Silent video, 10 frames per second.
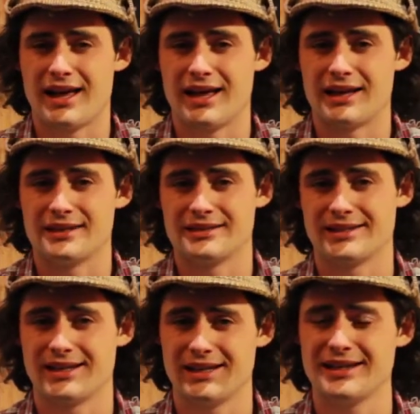
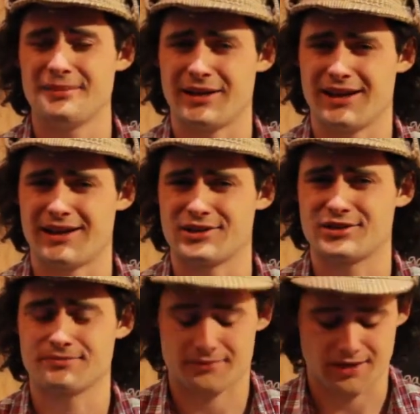
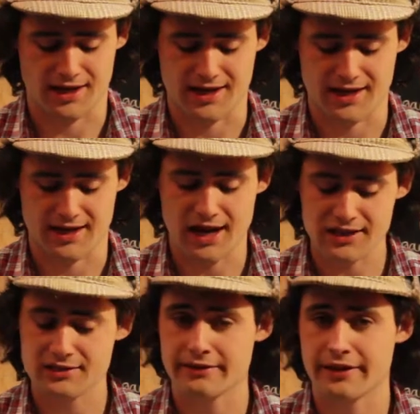harsh.
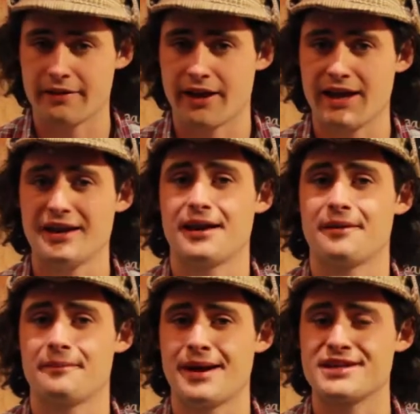Arsenal, on the other
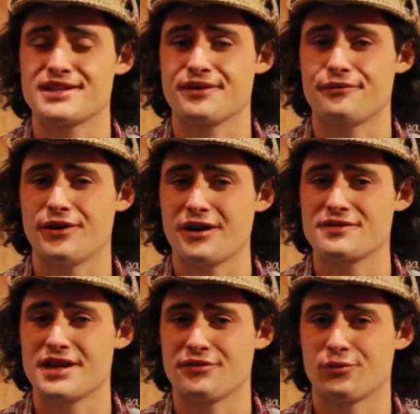hand, had an amazing
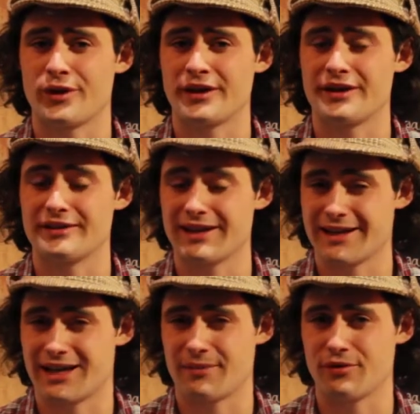5-7 win
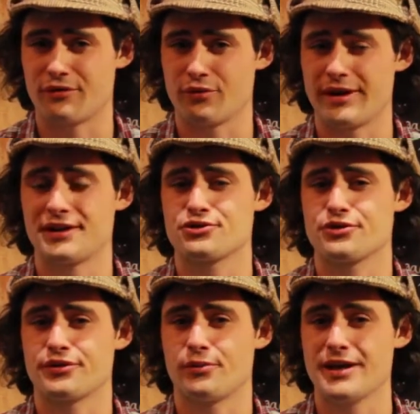in the League Cup over
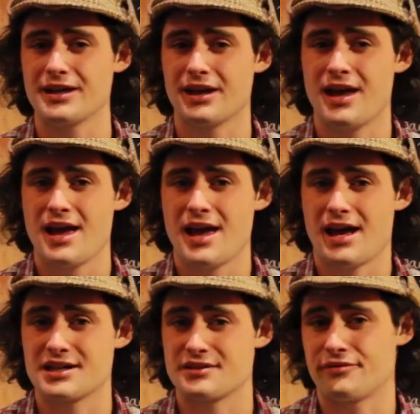Reading during the week.
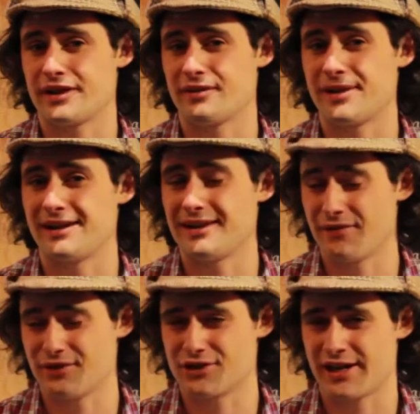Arsene Wenger
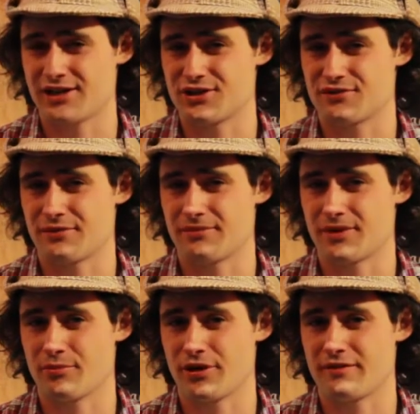made 11 changes
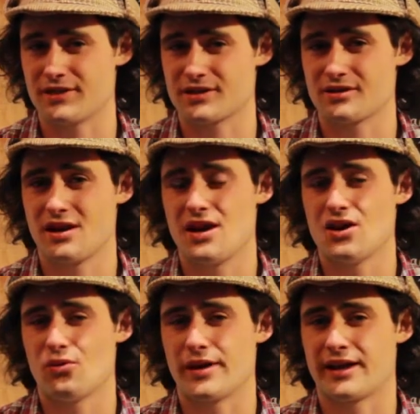from the previous
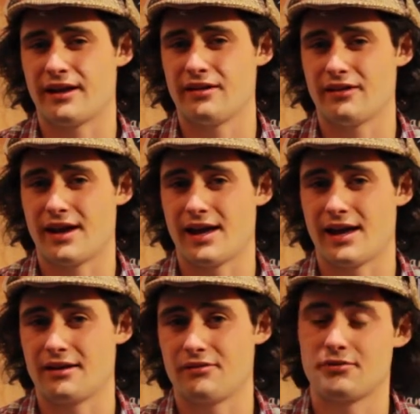weekend,
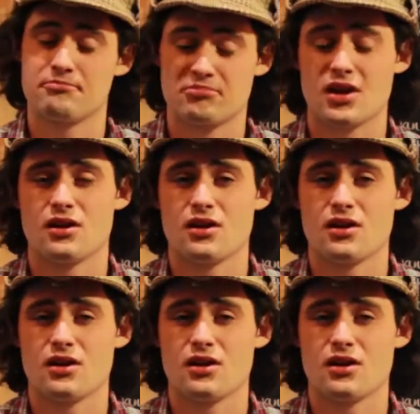and